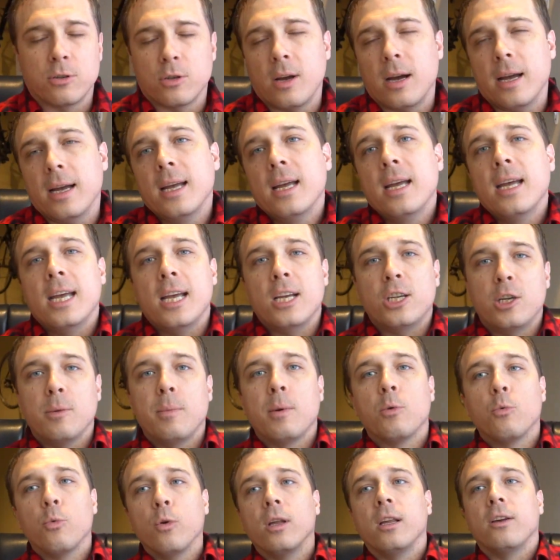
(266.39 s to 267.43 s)
So it should
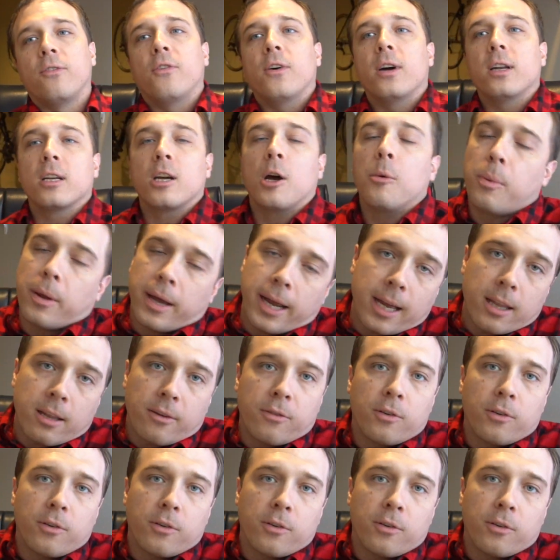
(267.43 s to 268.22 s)
be really fun to go play out in